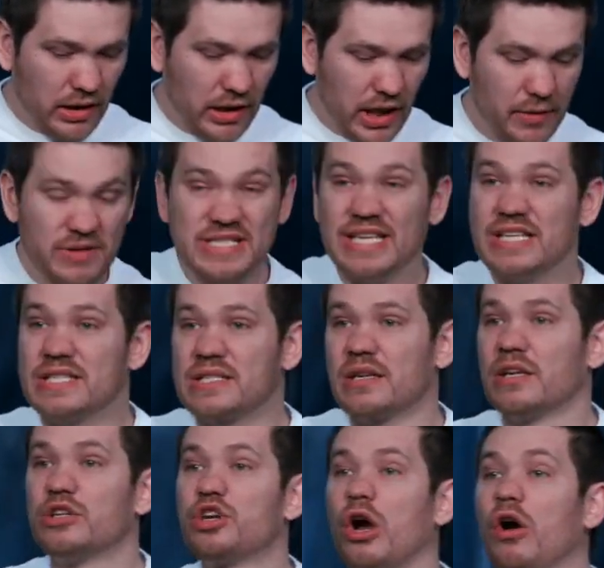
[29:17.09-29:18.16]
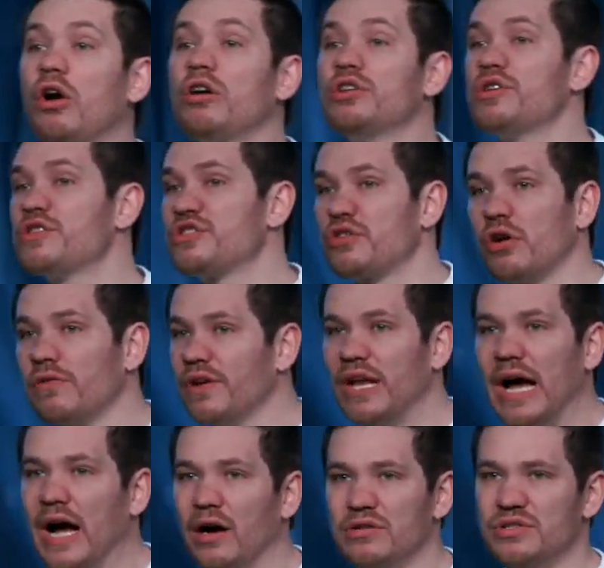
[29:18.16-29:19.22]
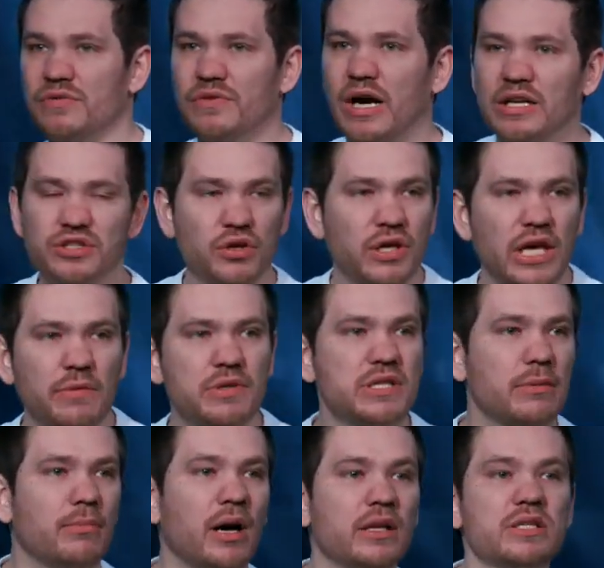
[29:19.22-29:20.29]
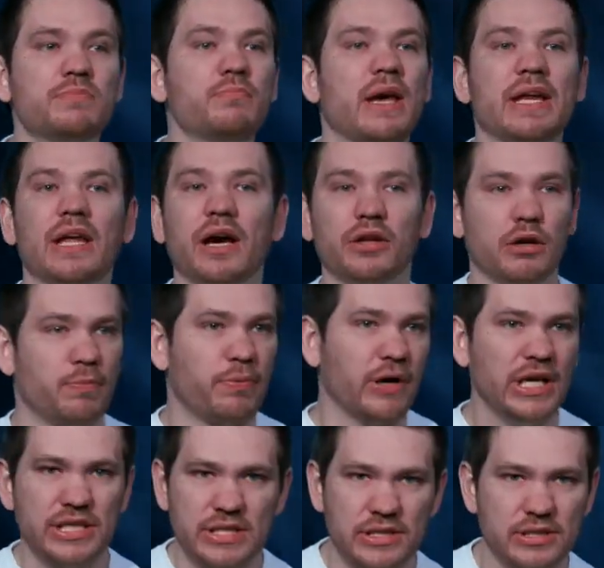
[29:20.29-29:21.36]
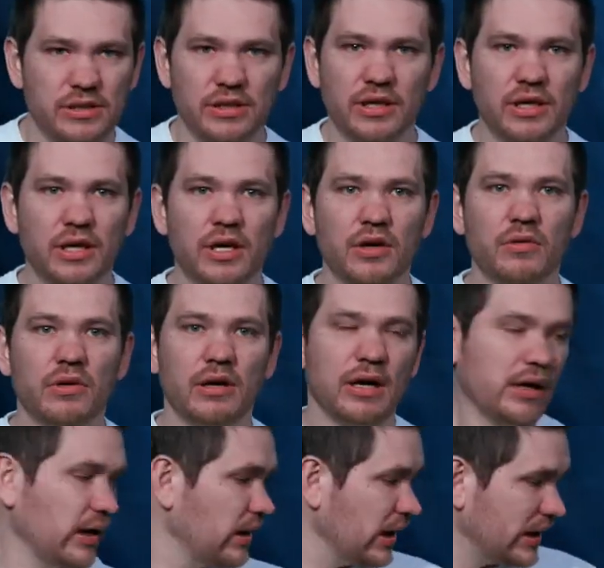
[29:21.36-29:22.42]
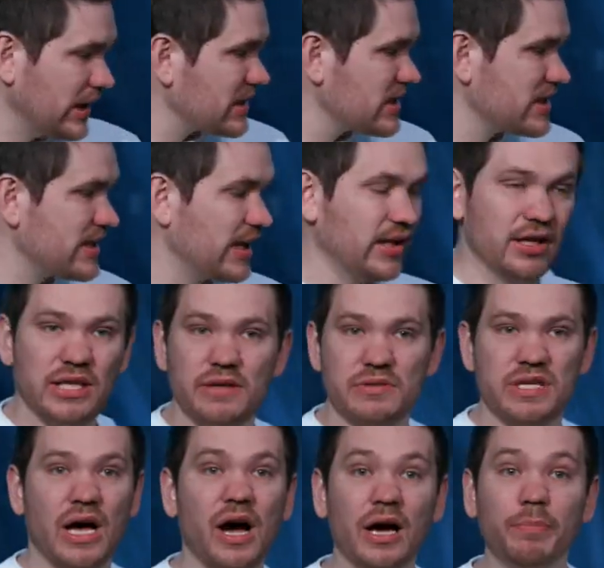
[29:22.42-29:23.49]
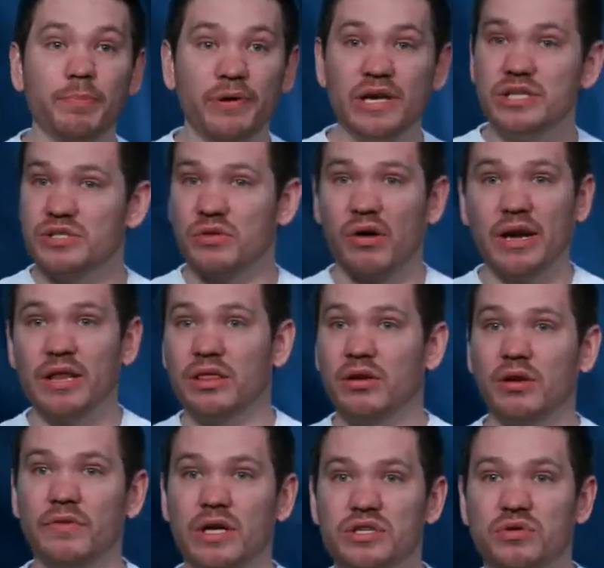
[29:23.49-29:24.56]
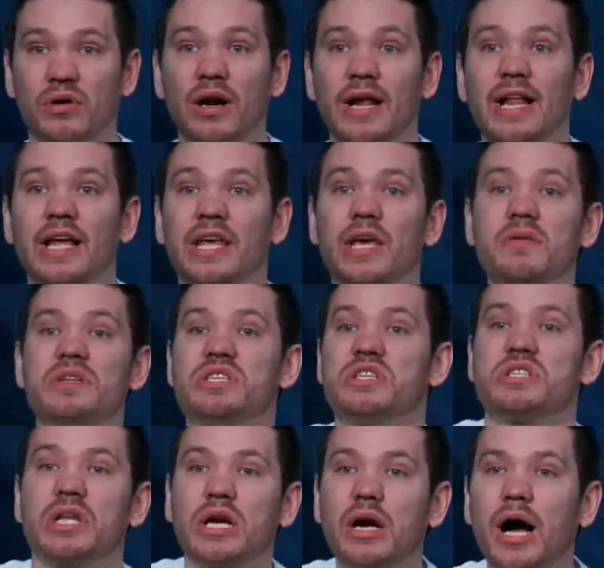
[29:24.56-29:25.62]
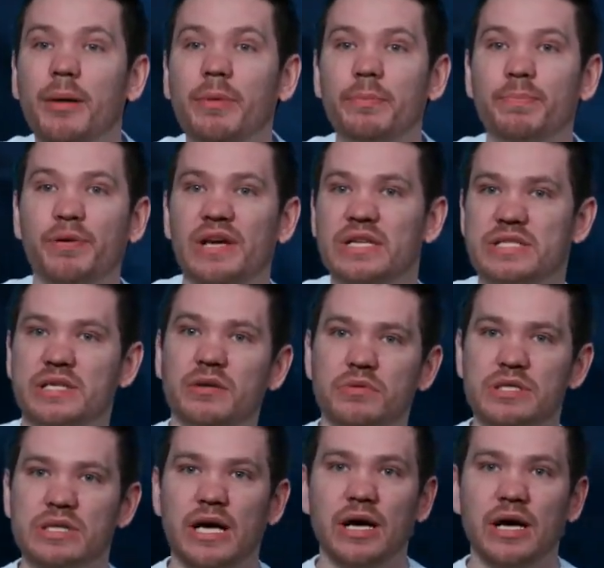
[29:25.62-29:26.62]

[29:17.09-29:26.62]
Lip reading: it was his turn to serve in the house of God. So he was amongst many other priests. It doesn't say that he was a high priest or anything of that sort. He was just a common priest. He was